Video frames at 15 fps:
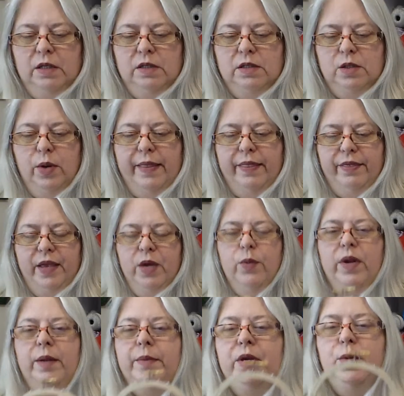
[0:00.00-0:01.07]
So I think
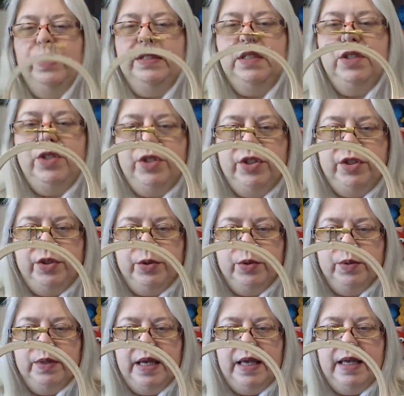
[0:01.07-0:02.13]
what I'm going to
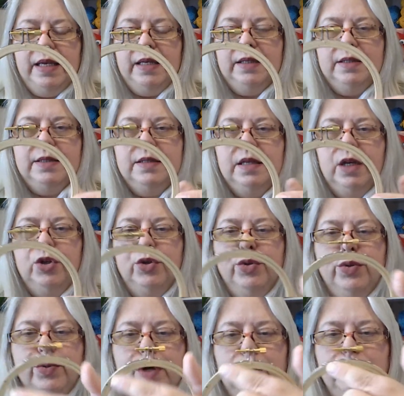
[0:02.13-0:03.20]
do is
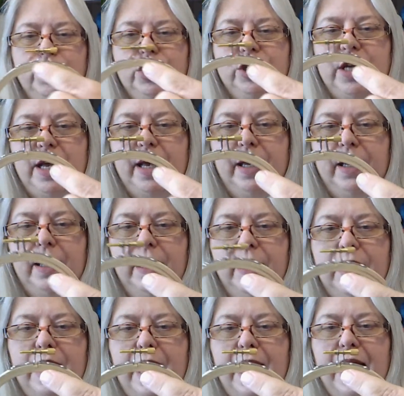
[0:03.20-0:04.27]
crochet
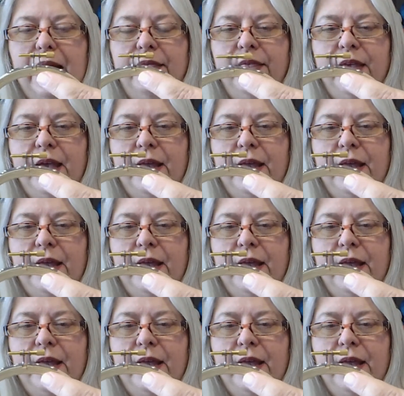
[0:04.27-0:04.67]
and